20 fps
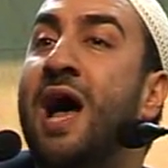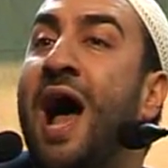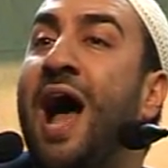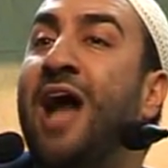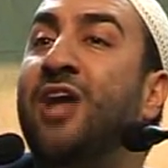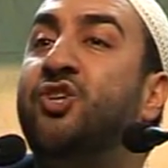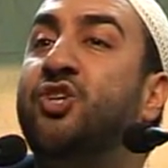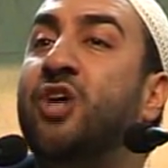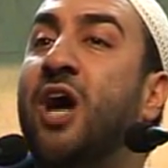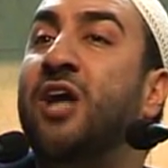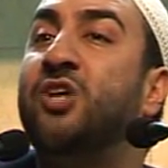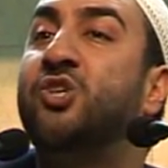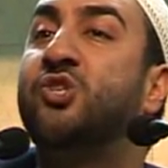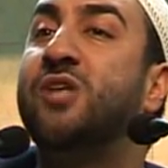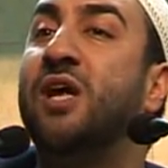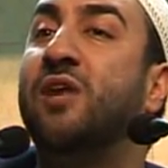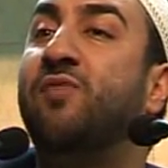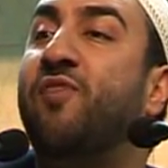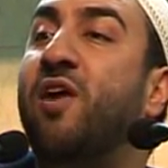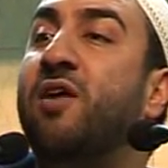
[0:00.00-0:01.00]
Hajjaj
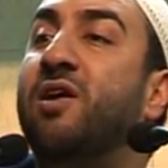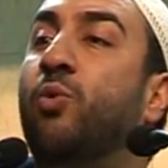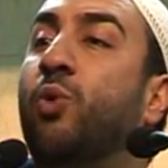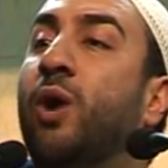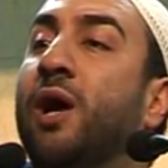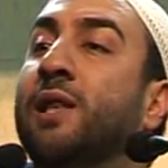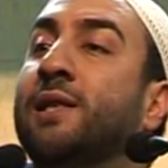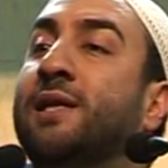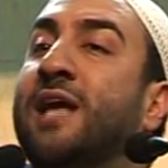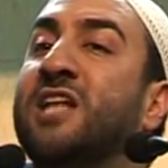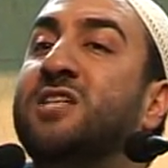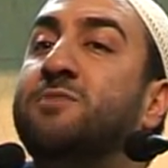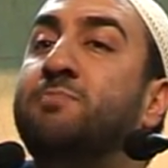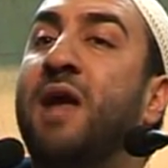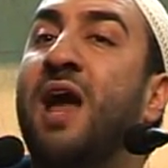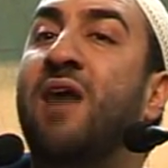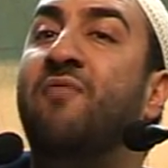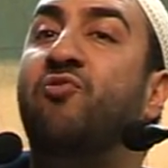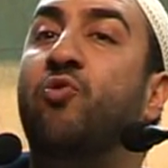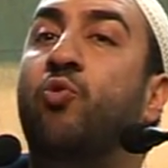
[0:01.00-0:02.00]
said, very well, get
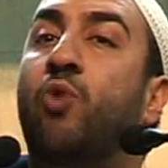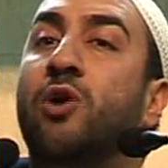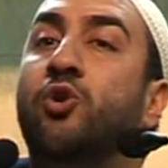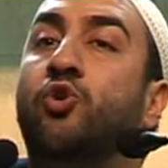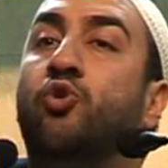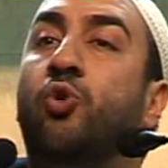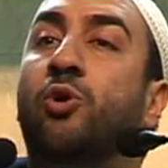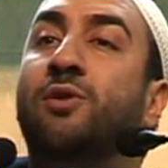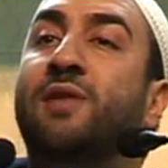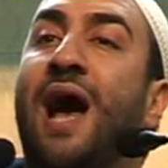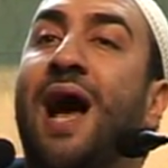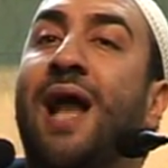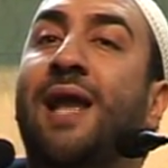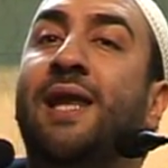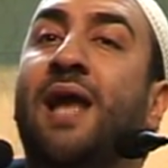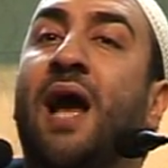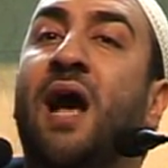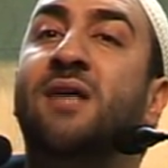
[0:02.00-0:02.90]
me everyone called Ali,